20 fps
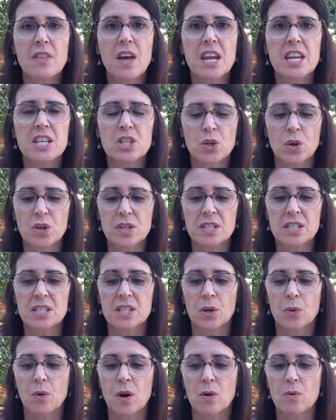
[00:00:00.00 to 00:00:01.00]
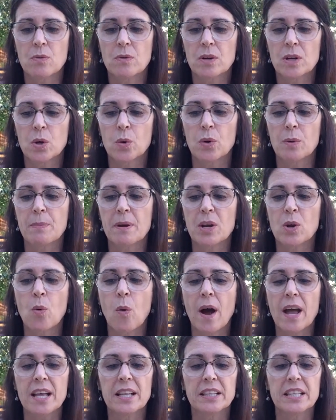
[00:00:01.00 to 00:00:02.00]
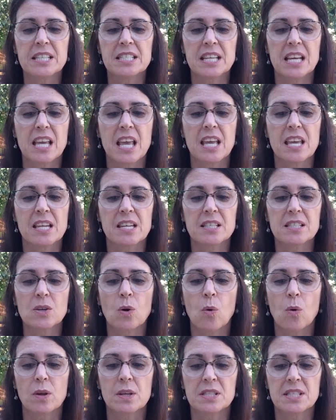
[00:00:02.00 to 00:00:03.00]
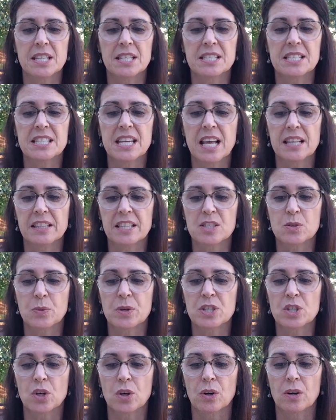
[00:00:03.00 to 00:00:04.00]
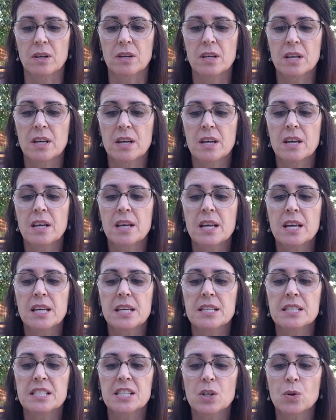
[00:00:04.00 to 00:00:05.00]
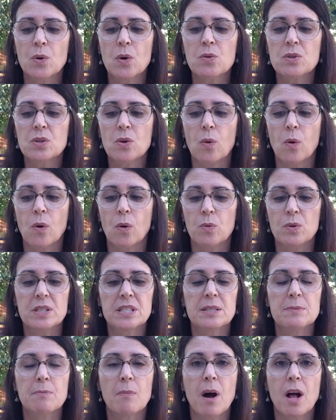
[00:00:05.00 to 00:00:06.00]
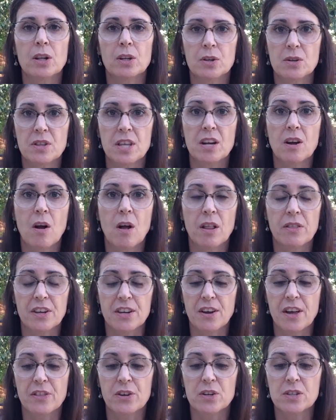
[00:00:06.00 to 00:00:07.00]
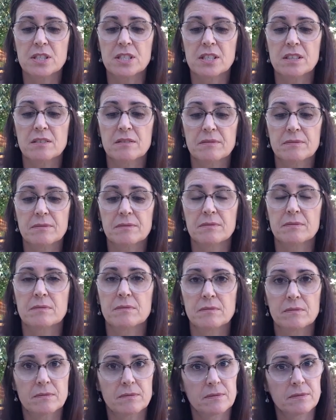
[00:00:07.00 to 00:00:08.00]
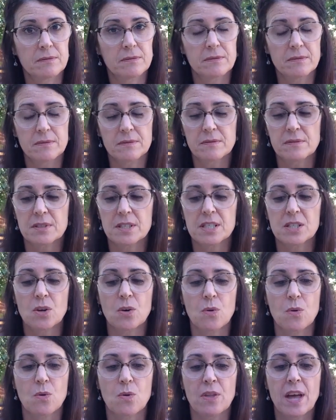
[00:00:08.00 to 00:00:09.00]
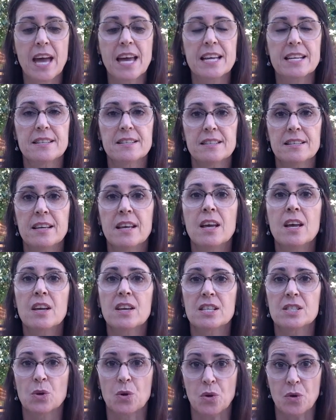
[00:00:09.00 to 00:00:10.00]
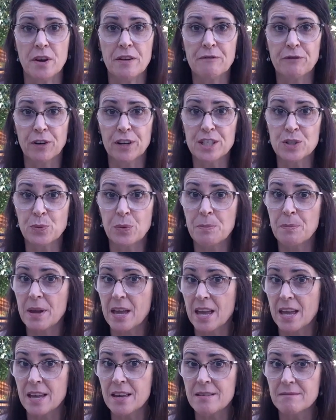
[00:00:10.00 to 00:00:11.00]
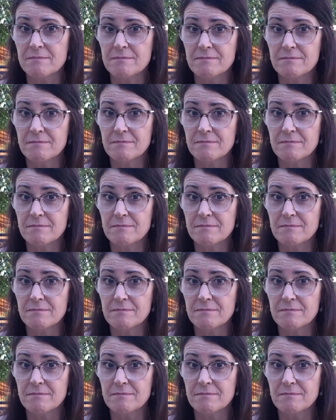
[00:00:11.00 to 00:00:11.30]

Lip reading: Then he turned to Zero, who had been quietly digging in his hole since Stanley's return. Zero's hole was smaller than all the others. So your inference would be,